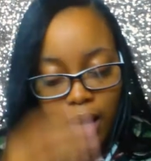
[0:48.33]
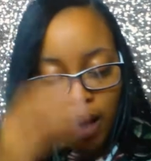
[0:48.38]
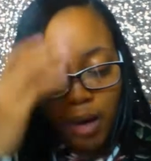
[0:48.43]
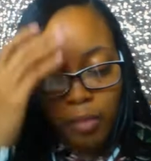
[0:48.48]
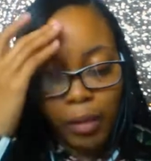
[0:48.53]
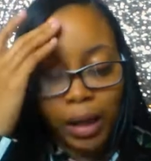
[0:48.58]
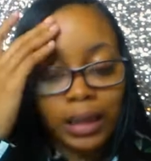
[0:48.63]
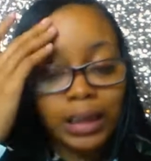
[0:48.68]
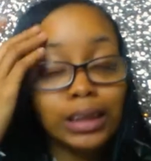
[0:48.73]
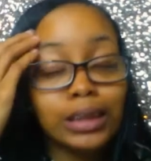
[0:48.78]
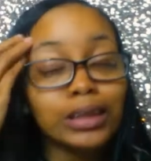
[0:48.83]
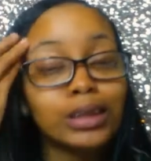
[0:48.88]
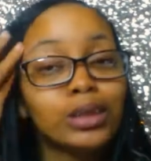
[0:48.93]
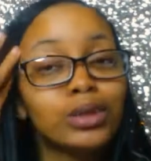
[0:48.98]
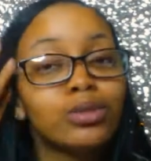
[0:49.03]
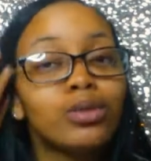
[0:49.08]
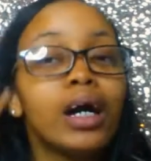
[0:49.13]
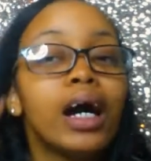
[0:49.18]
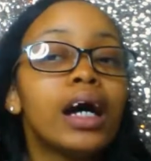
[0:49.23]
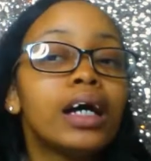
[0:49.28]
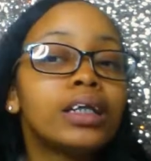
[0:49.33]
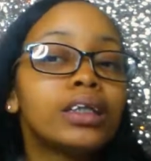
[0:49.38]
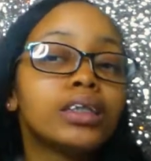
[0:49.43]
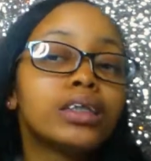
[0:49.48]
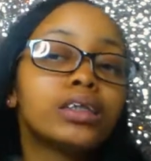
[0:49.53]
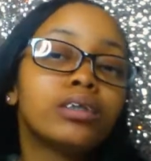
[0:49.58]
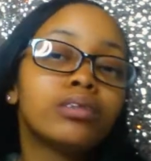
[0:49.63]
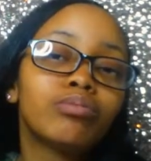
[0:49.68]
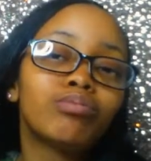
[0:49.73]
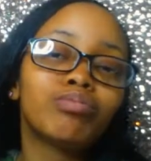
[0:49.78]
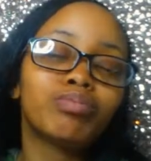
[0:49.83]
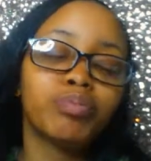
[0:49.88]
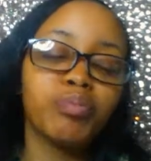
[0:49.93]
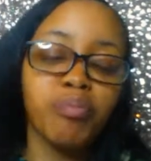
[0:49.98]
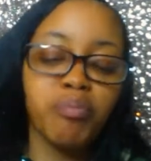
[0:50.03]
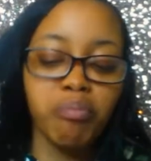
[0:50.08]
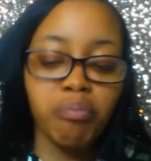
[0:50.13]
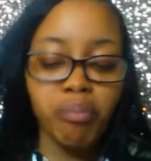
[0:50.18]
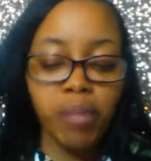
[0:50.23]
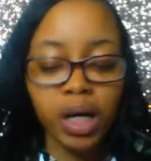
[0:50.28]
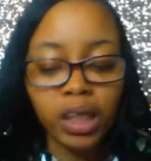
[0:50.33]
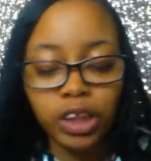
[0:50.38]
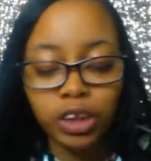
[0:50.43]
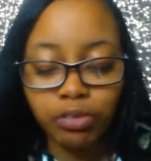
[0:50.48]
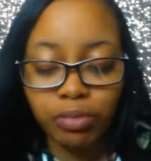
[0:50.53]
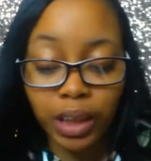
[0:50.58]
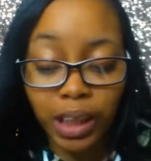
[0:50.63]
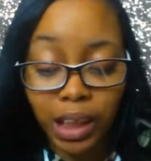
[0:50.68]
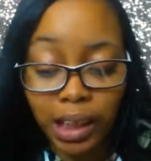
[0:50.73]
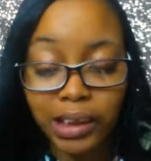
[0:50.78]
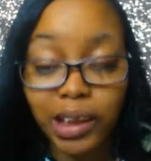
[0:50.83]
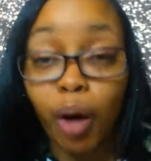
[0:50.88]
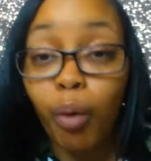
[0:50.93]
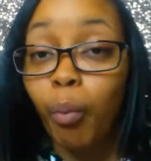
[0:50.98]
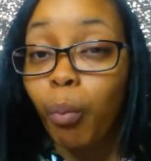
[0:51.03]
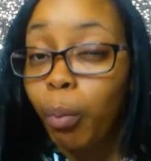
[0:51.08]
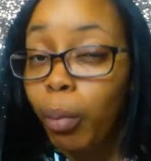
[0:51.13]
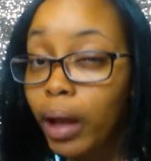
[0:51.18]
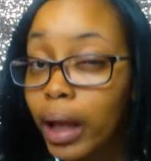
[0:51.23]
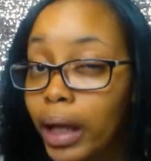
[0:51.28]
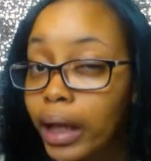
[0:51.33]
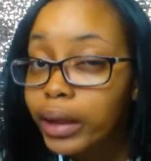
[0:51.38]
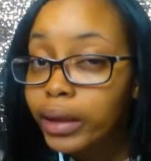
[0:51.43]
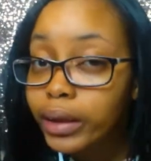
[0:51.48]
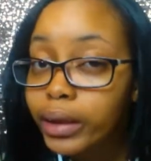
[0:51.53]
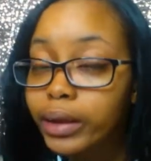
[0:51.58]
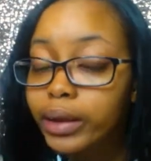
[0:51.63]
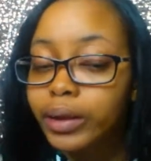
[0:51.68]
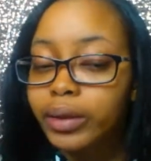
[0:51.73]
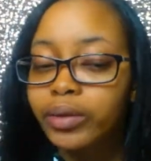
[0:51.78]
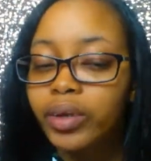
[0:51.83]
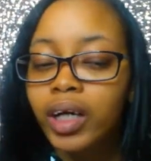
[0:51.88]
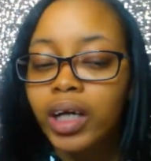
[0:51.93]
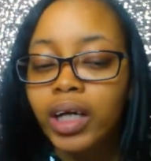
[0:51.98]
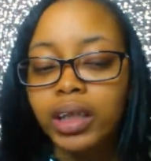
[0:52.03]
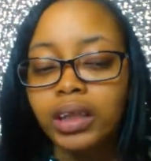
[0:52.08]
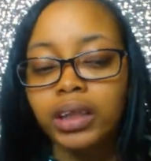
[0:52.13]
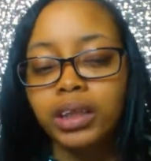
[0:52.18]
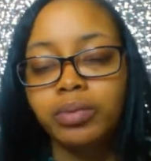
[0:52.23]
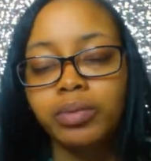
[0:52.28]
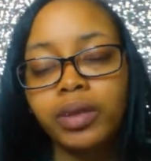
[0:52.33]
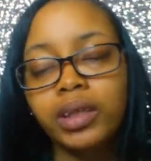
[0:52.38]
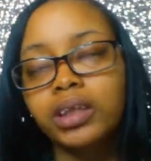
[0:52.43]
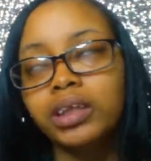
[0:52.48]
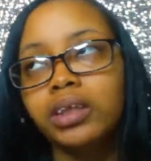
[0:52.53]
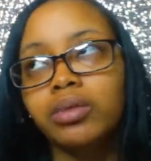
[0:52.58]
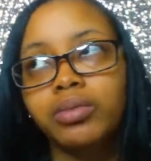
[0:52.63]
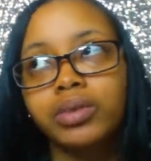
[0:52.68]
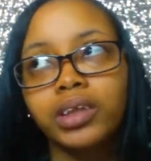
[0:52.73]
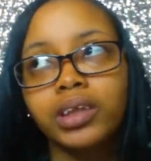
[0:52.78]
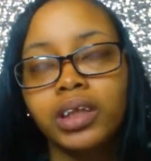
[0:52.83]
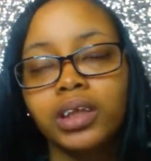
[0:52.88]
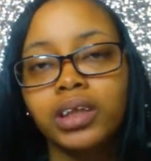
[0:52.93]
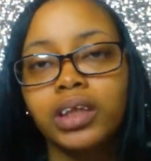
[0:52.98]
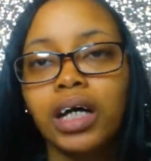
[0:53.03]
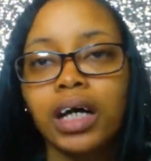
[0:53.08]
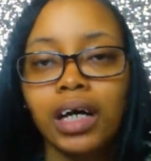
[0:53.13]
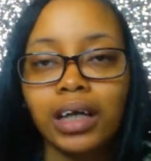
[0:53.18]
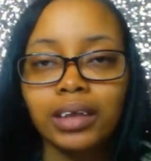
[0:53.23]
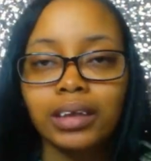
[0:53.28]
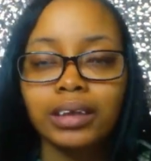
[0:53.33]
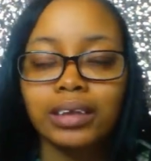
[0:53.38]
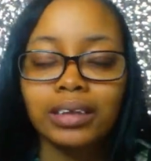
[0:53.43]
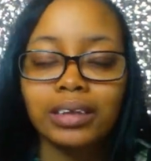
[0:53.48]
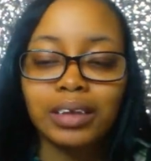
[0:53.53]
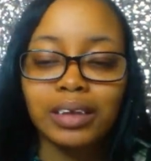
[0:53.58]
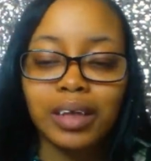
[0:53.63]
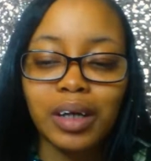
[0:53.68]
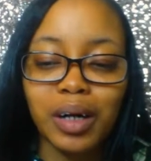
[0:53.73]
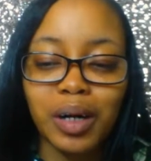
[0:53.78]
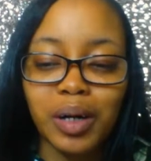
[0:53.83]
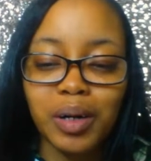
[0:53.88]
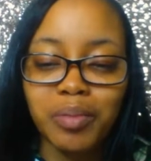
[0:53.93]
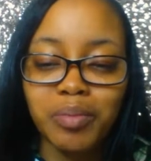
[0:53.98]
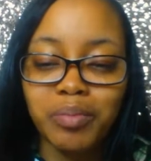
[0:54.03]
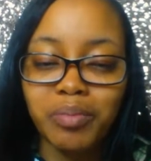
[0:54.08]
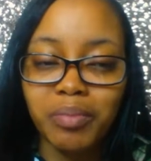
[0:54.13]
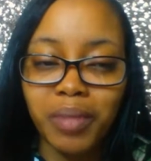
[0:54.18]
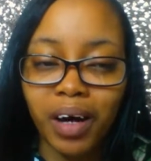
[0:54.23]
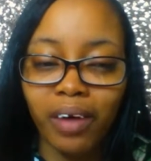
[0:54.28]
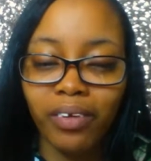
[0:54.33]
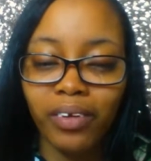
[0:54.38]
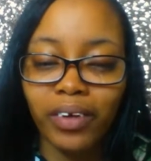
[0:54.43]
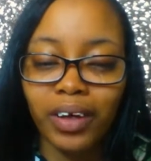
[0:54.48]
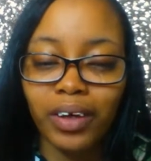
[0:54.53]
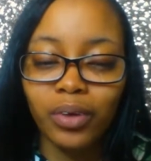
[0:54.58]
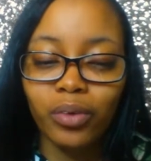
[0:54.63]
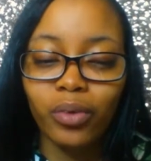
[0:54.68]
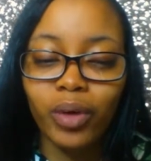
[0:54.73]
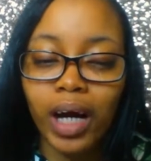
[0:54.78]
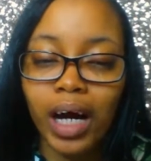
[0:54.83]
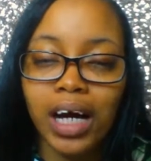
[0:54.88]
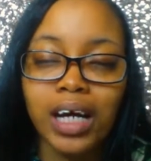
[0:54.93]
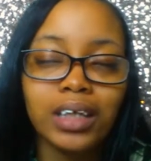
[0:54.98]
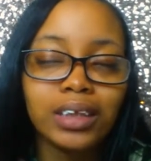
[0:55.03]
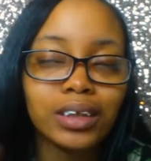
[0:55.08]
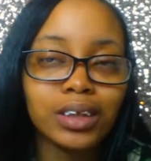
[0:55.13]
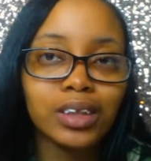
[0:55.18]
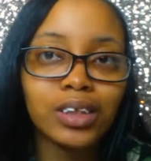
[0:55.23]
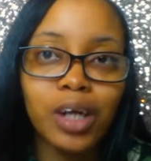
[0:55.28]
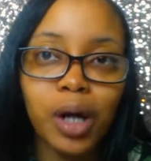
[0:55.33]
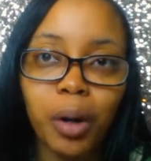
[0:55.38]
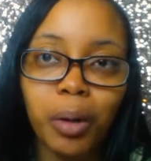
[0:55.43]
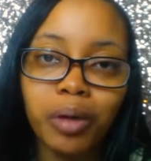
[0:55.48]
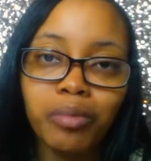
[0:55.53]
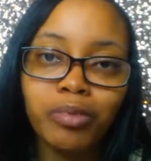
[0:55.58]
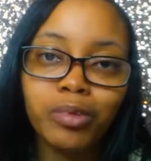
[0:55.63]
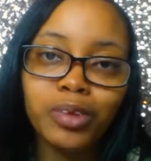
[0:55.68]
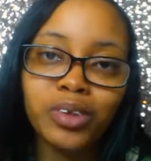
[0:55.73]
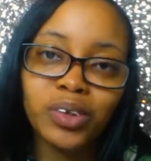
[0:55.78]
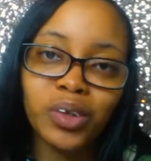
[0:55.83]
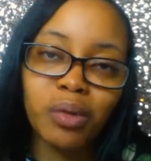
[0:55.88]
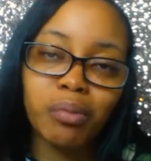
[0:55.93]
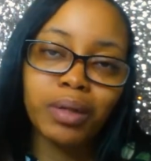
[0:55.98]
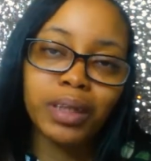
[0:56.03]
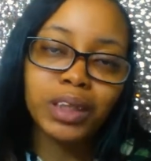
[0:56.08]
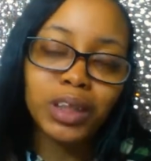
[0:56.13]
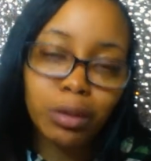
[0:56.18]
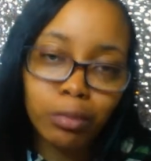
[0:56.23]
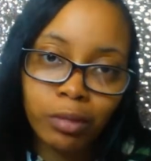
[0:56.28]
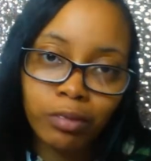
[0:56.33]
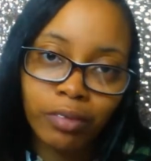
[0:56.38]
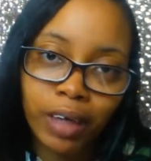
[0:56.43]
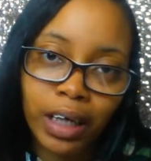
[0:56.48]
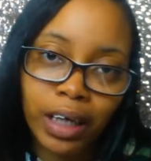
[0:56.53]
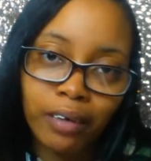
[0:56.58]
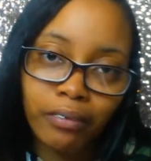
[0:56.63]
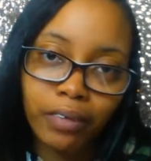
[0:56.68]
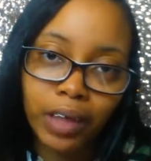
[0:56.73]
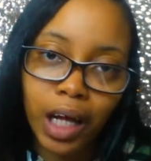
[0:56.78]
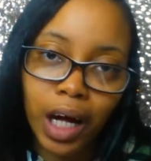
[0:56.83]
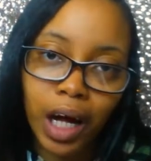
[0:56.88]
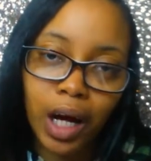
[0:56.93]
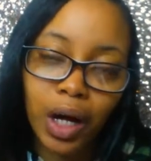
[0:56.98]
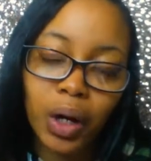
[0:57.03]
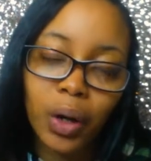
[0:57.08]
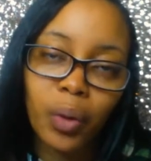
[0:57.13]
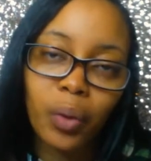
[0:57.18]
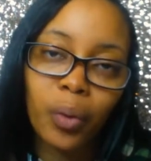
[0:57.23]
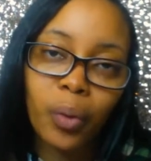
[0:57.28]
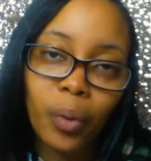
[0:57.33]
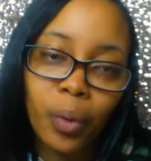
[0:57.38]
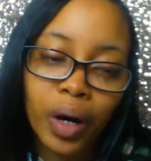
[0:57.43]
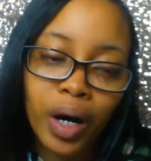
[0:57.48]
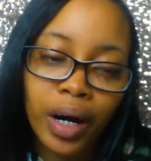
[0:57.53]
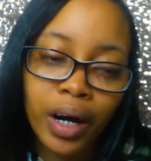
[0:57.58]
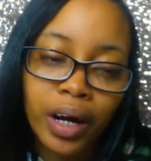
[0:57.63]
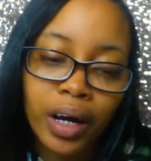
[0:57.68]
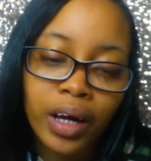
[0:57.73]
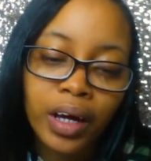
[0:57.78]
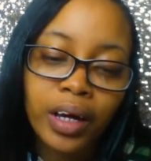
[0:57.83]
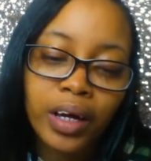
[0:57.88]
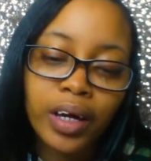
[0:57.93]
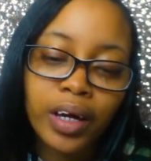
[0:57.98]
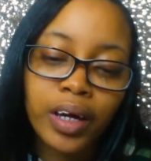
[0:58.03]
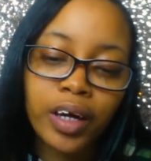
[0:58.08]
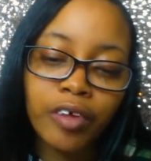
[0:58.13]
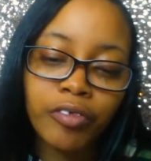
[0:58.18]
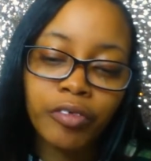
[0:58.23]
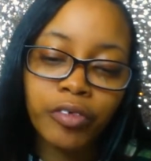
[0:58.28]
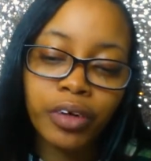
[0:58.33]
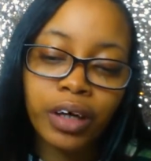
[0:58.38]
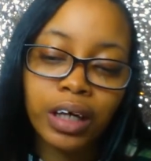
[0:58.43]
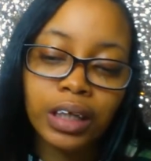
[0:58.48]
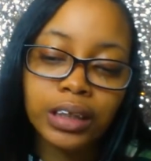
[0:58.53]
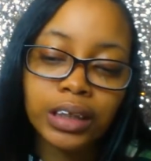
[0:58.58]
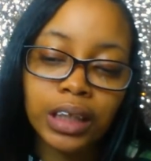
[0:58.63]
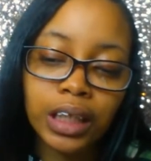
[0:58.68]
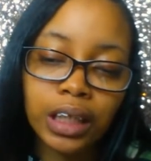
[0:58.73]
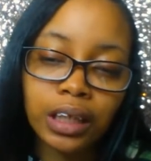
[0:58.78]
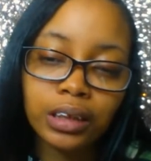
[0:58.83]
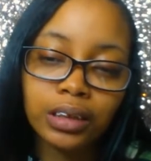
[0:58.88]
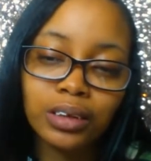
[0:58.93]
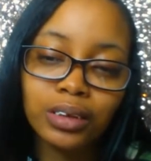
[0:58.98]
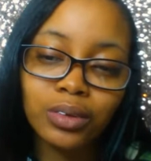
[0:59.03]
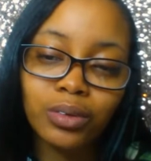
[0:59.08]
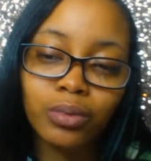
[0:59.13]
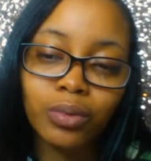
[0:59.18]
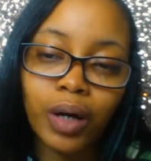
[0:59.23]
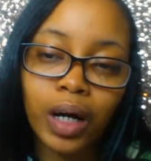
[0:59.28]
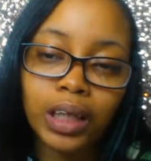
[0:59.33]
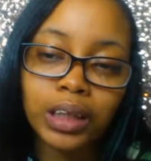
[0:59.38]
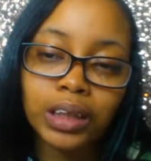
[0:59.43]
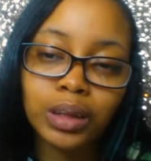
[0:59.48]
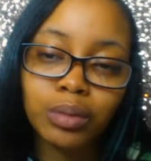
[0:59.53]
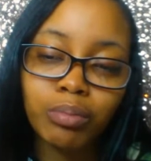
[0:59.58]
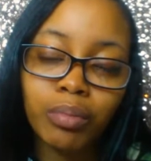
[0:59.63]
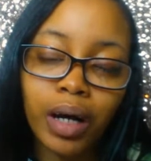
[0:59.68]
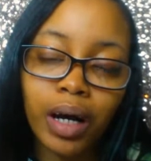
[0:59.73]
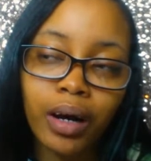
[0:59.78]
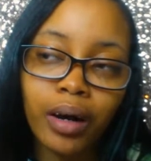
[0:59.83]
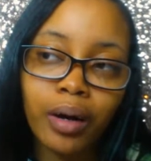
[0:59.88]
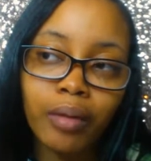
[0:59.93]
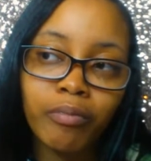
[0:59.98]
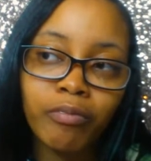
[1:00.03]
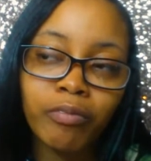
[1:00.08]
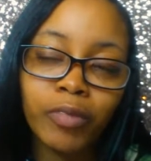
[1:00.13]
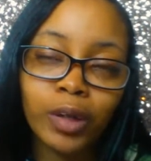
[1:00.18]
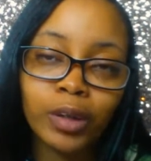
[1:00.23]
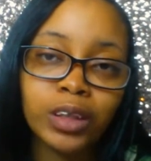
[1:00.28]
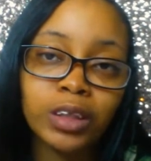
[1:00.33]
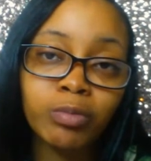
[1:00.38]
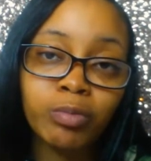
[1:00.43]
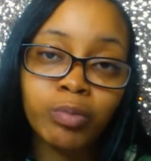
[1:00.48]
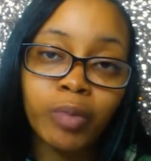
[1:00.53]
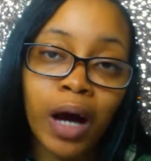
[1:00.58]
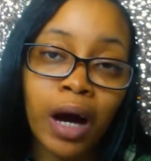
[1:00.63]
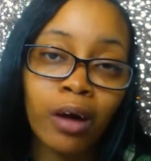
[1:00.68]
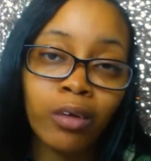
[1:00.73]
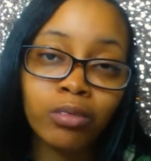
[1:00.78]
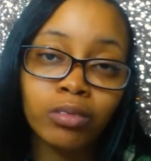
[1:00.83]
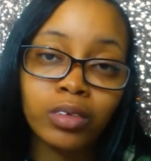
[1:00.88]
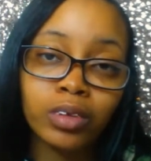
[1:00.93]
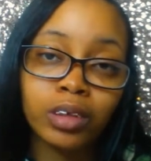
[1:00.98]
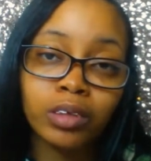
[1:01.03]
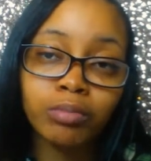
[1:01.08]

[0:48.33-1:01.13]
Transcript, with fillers: um I didn't do as much reading as I planned to do just because it was such a hectic um month, and you guys know, if you saw my sermon writing blog or if you got a chance to watch my um first out